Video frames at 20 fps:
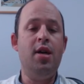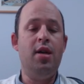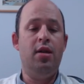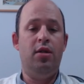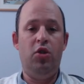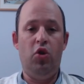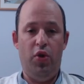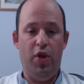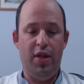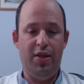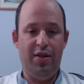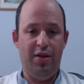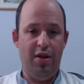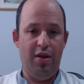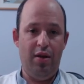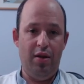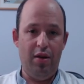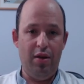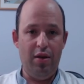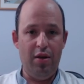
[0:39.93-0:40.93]
So that's
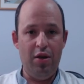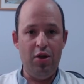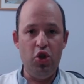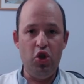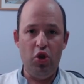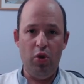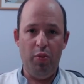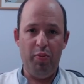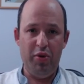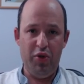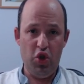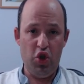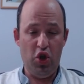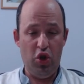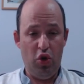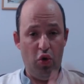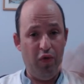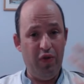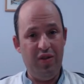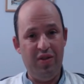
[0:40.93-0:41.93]
a initial
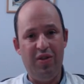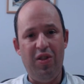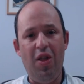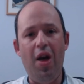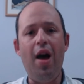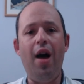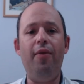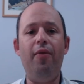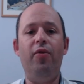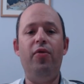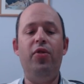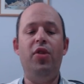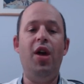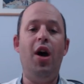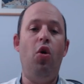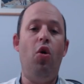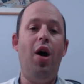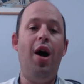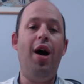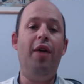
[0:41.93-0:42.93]
position of the Slav.
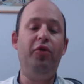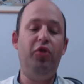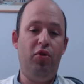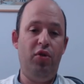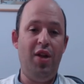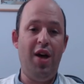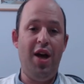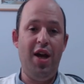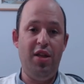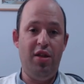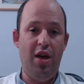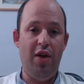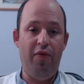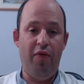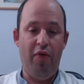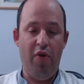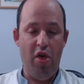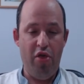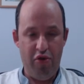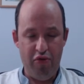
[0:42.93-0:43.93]
Now after knight
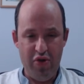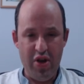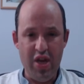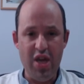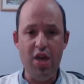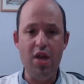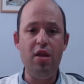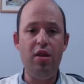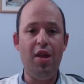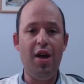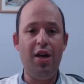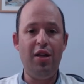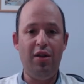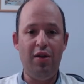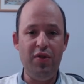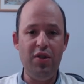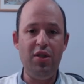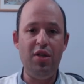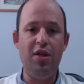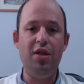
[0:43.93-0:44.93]
f3, knight
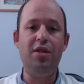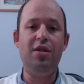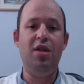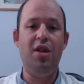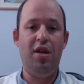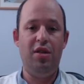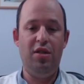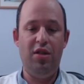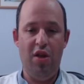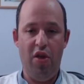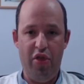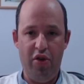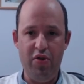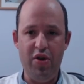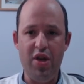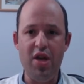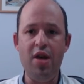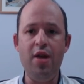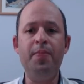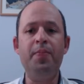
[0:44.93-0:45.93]
f6, knight
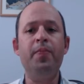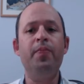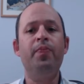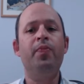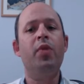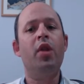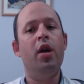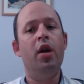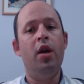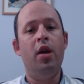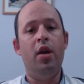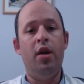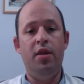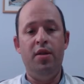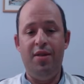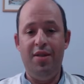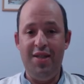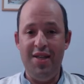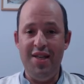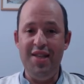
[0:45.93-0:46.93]
c3,
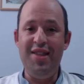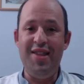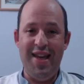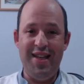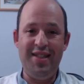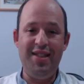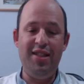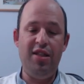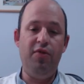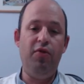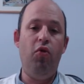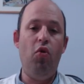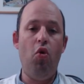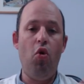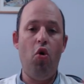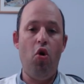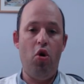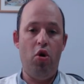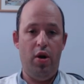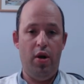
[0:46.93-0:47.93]
d takes
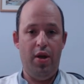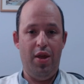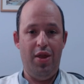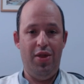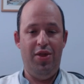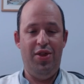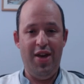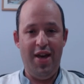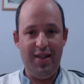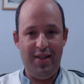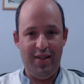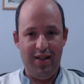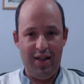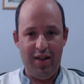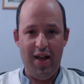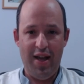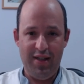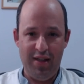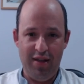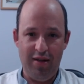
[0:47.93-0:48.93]
c4. That's a
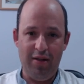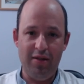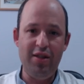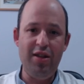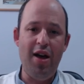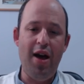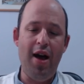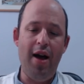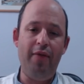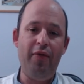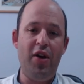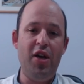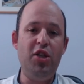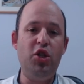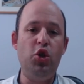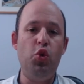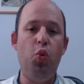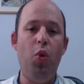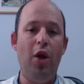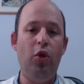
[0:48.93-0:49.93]
Classical Slav.
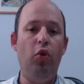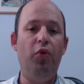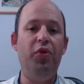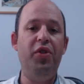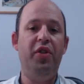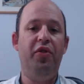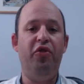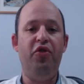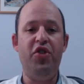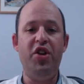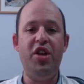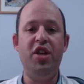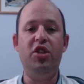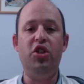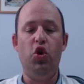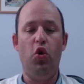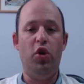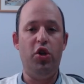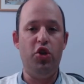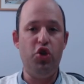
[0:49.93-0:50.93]
It's one of the three
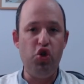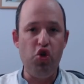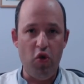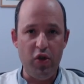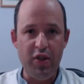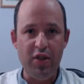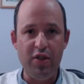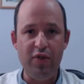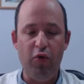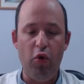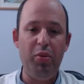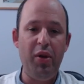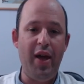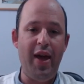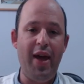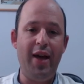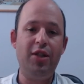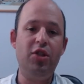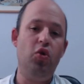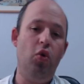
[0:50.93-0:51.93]
solid choices for
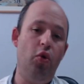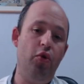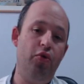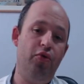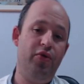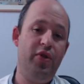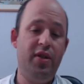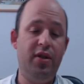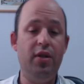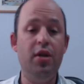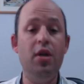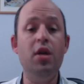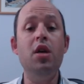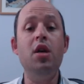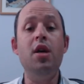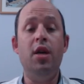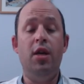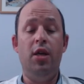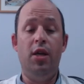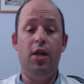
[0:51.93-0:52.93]
black. So there is
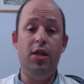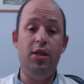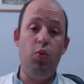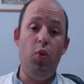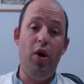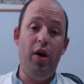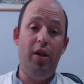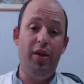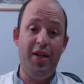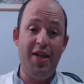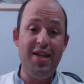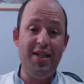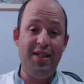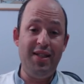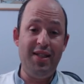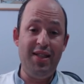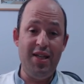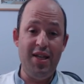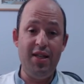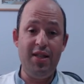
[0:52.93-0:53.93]
as well
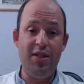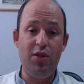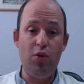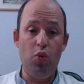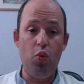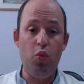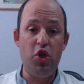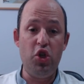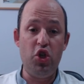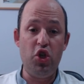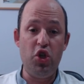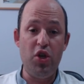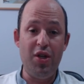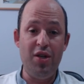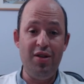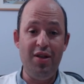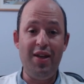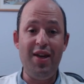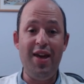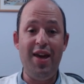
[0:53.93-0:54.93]
e6, which
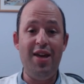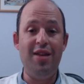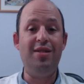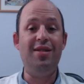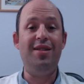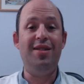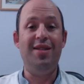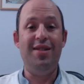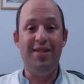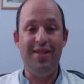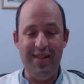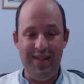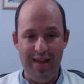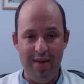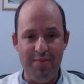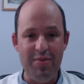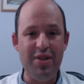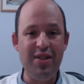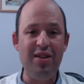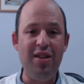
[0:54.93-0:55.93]
indicates
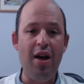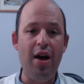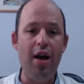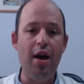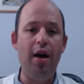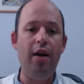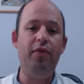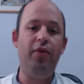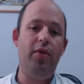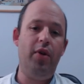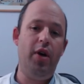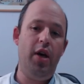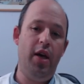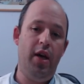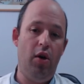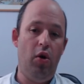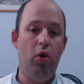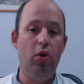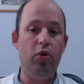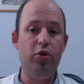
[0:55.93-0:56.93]
semi-Slav.
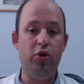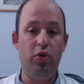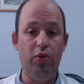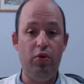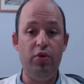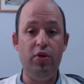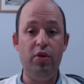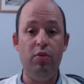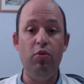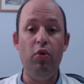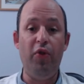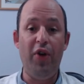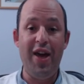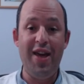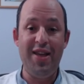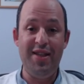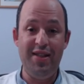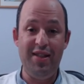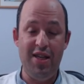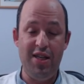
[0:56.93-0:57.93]
Also there is a move
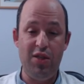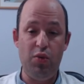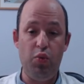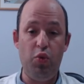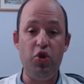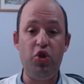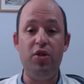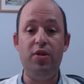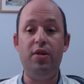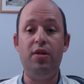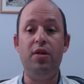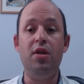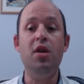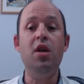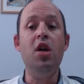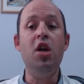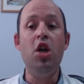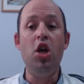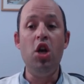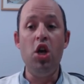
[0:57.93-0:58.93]
a6, which is
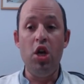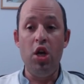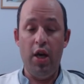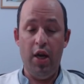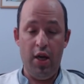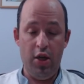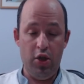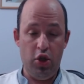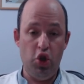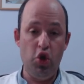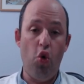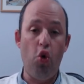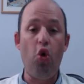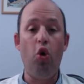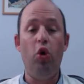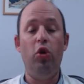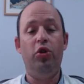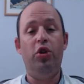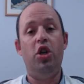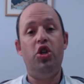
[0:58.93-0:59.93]

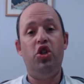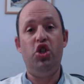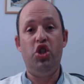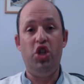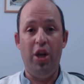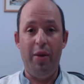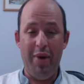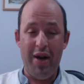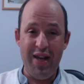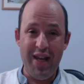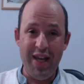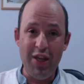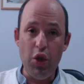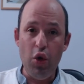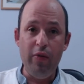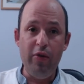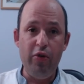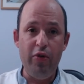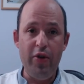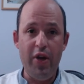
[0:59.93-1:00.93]
so-called
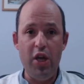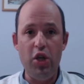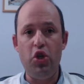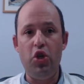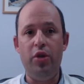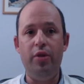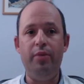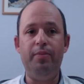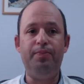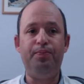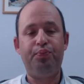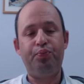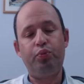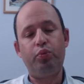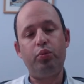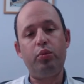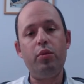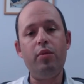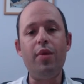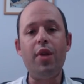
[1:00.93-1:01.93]
Chebanenko variation,
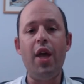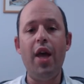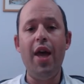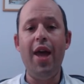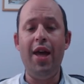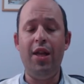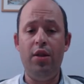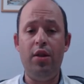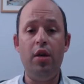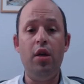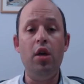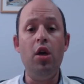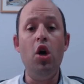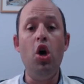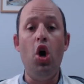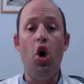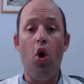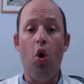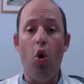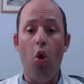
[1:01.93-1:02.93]
and
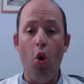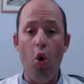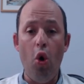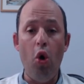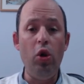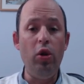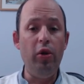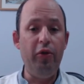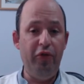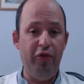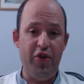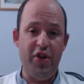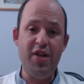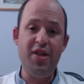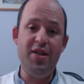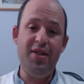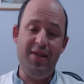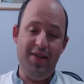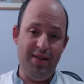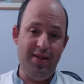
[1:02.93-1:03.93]
all
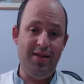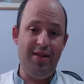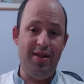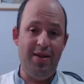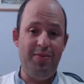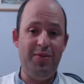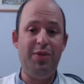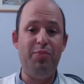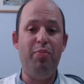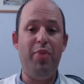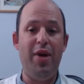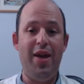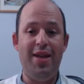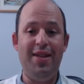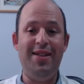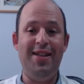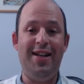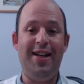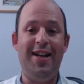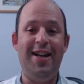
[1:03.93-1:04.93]
three systems
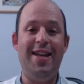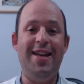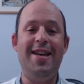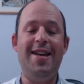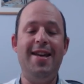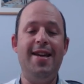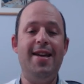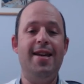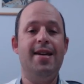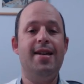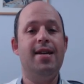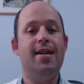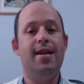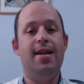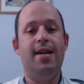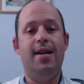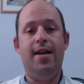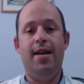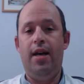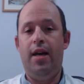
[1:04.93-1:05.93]
basically
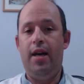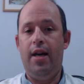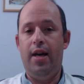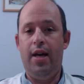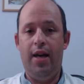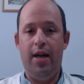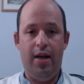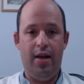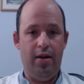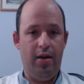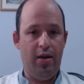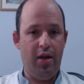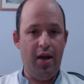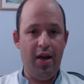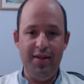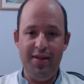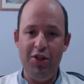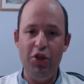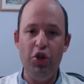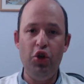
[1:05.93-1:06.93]

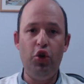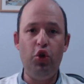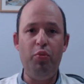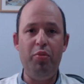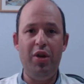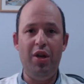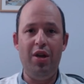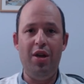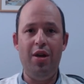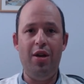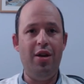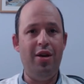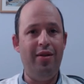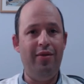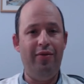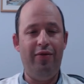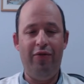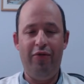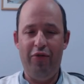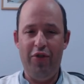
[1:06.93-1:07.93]
considered to be
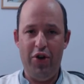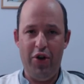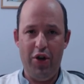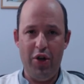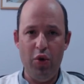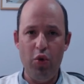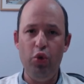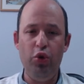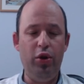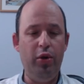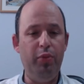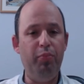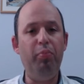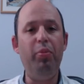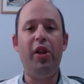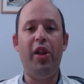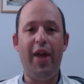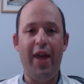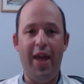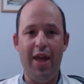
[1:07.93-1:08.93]
very good,
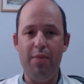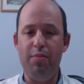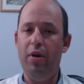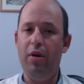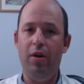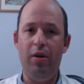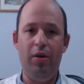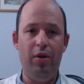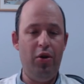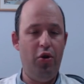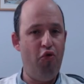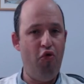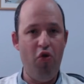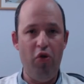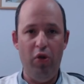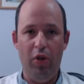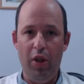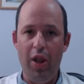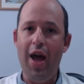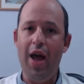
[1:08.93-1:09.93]
playable,
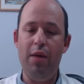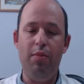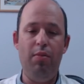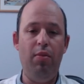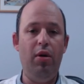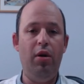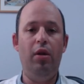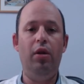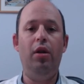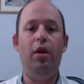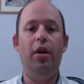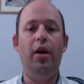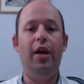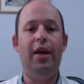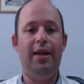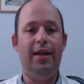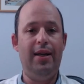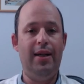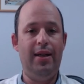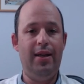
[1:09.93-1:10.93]
reliable
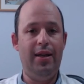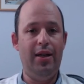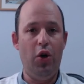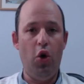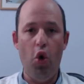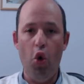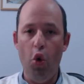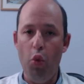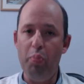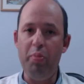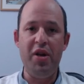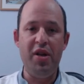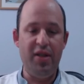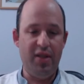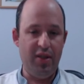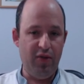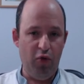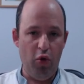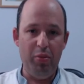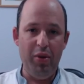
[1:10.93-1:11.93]

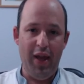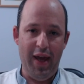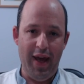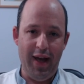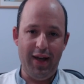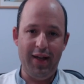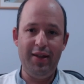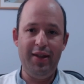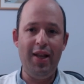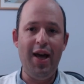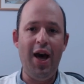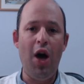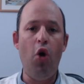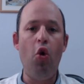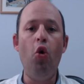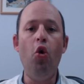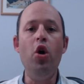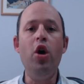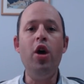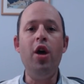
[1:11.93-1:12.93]
openings for black.
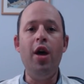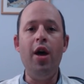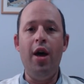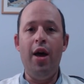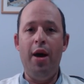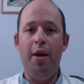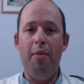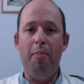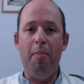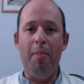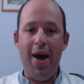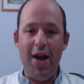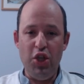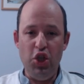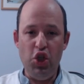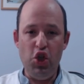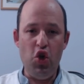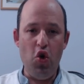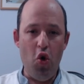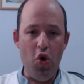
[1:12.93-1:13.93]
Now, my
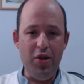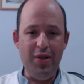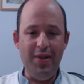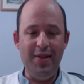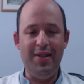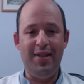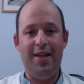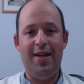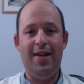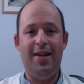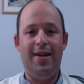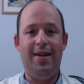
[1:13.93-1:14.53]
choice